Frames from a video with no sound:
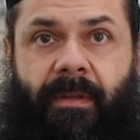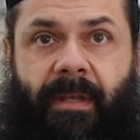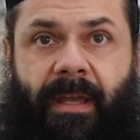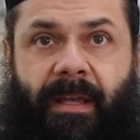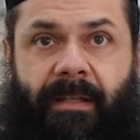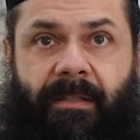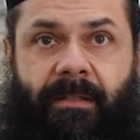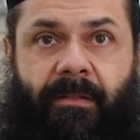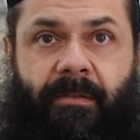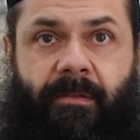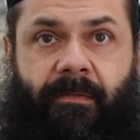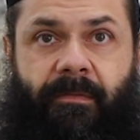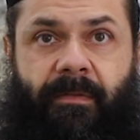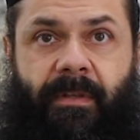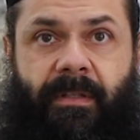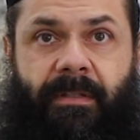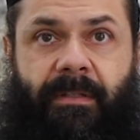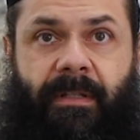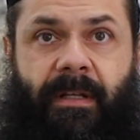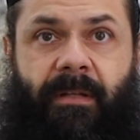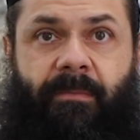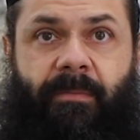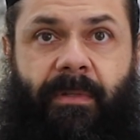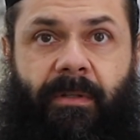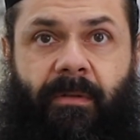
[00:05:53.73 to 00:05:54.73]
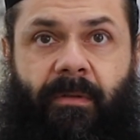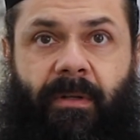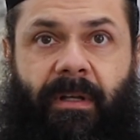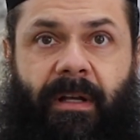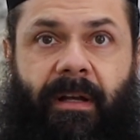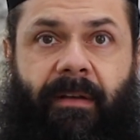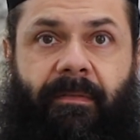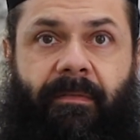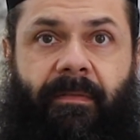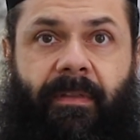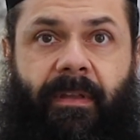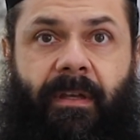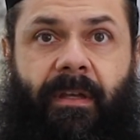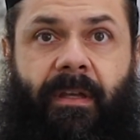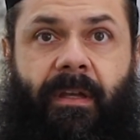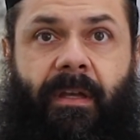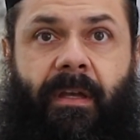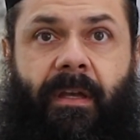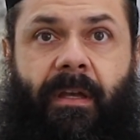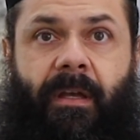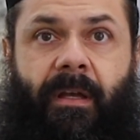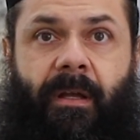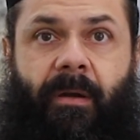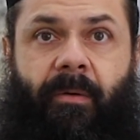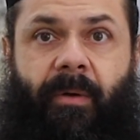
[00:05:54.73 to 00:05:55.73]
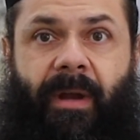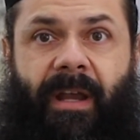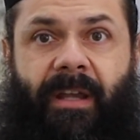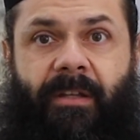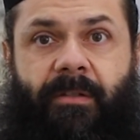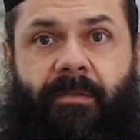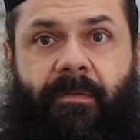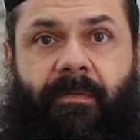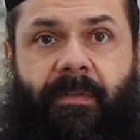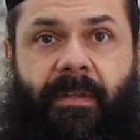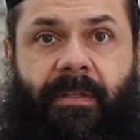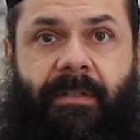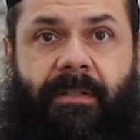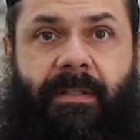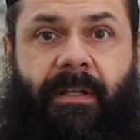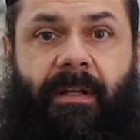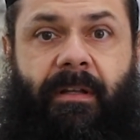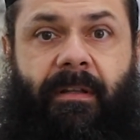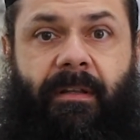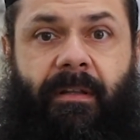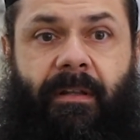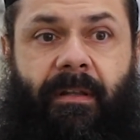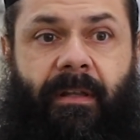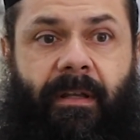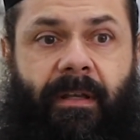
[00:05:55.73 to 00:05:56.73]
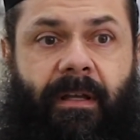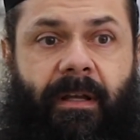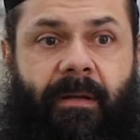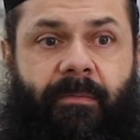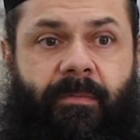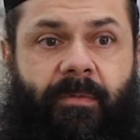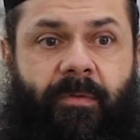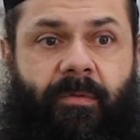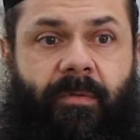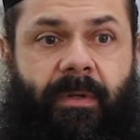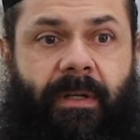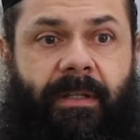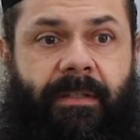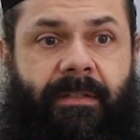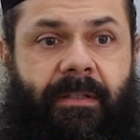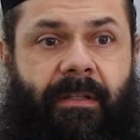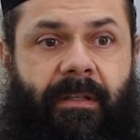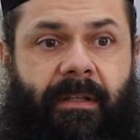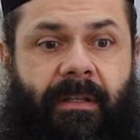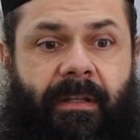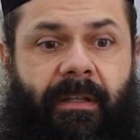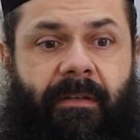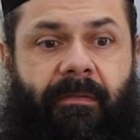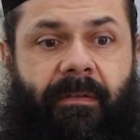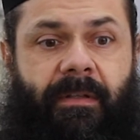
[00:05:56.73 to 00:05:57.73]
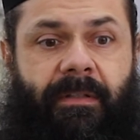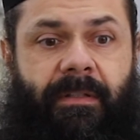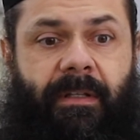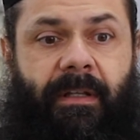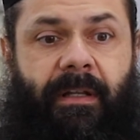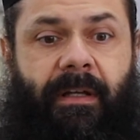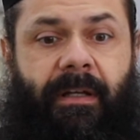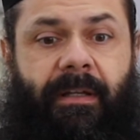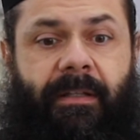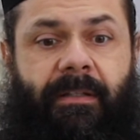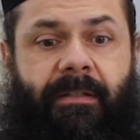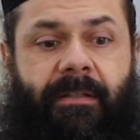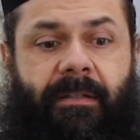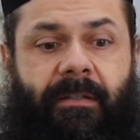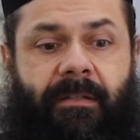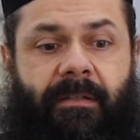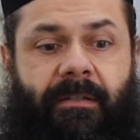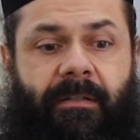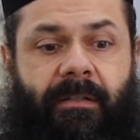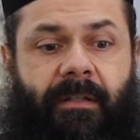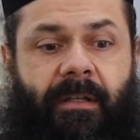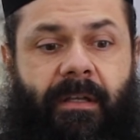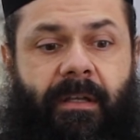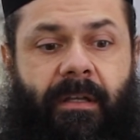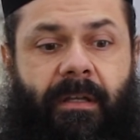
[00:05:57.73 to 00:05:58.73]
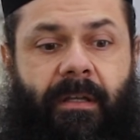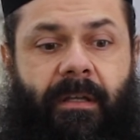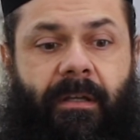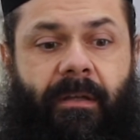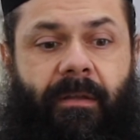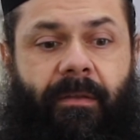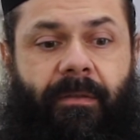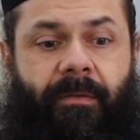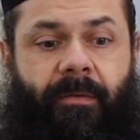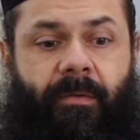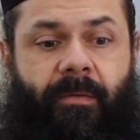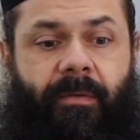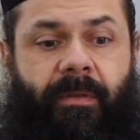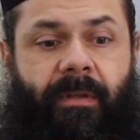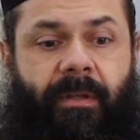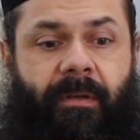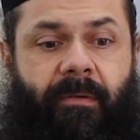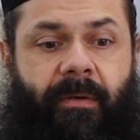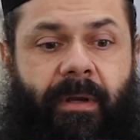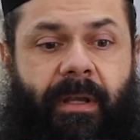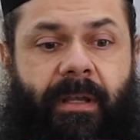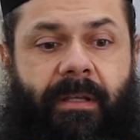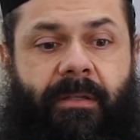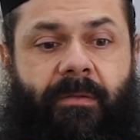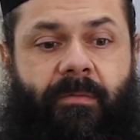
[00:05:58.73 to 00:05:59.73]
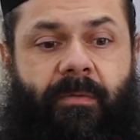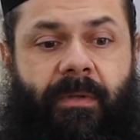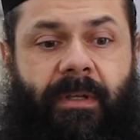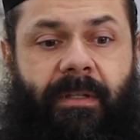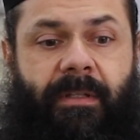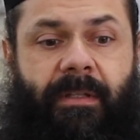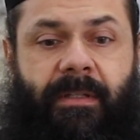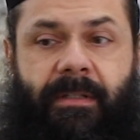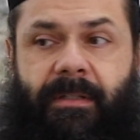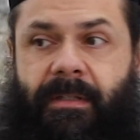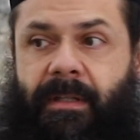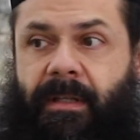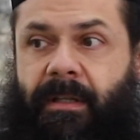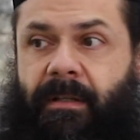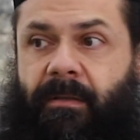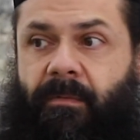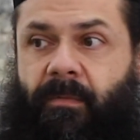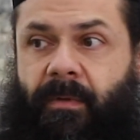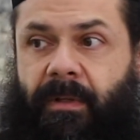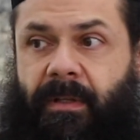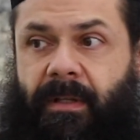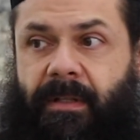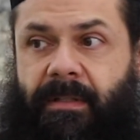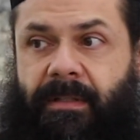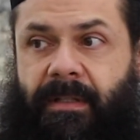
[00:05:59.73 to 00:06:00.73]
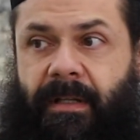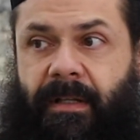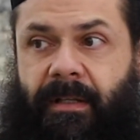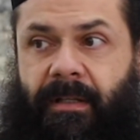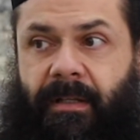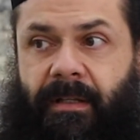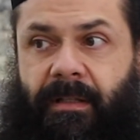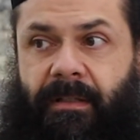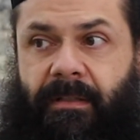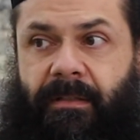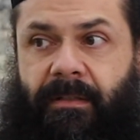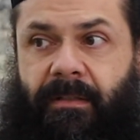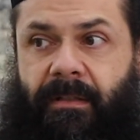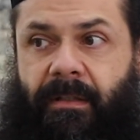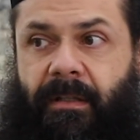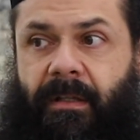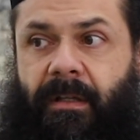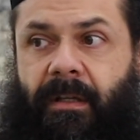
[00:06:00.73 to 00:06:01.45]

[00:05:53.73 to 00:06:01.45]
the essence of the sun, but you have the rays of the sun that they come to us and they give us light, and through the rays we understand what the sun is.